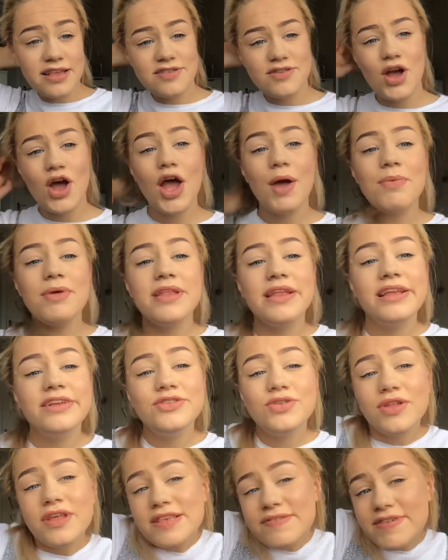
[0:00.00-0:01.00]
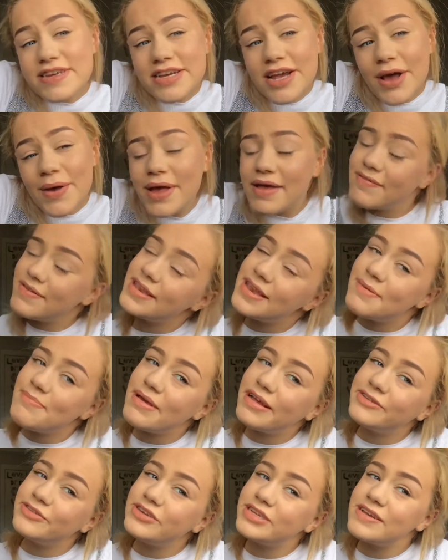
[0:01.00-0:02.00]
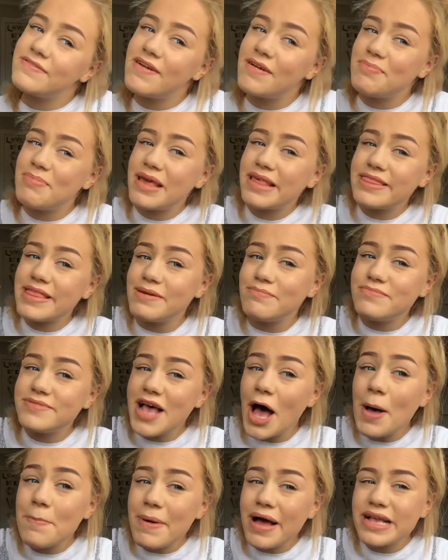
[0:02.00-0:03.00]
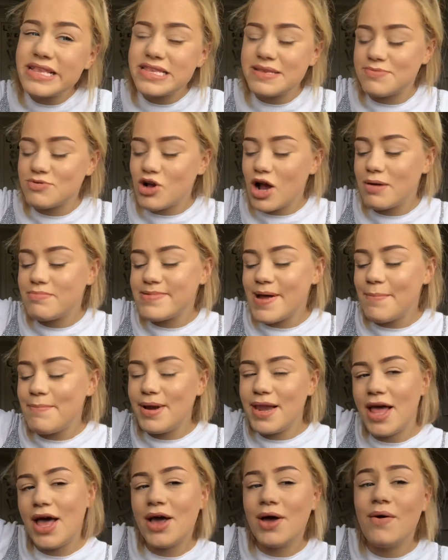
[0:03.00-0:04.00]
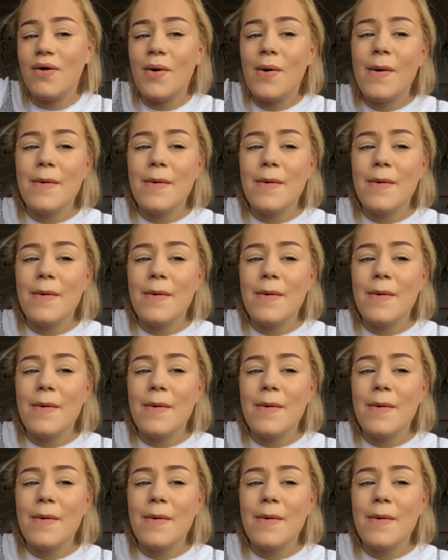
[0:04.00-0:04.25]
So I hope you did enjoy this video. If you did, make sure to give it a big thumbs up and subscribe down below.